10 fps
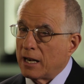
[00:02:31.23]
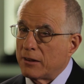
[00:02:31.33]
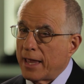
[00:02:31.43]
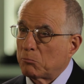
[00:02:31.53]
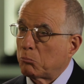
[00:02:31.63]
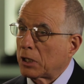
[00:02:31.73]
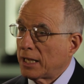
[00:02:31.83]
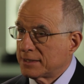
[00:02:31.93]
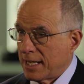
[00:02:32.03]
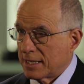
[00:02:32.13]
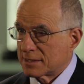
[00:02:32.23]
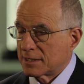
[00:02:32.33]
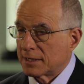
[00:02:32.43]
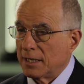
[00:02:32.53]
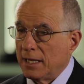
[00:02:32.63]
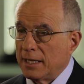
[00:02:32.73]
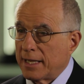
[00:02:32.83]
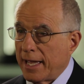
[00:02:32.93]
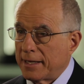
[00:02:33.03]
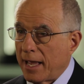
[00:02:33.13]
that blood testing
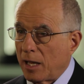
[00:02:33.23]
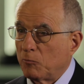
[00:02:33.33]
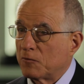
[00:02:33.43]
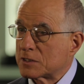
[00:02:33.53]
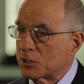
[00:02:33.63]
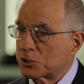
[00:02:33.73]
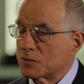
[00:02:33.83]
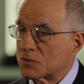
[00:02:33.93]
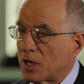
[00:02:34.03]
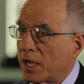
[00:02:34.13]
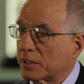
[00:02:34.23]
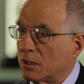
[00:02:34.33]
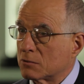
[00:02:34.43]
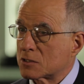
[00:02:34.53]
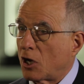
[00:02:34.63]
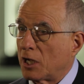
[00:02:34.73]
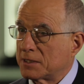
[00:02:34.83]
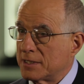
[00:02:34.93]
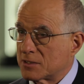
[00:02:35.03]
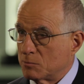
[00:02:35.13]
can help physicians diagnose
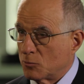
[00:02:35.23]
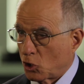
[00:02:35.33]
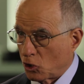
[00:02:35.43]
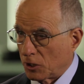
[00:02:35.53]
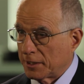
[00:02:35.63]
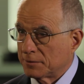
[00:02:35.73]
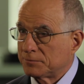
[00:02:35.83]
autism early.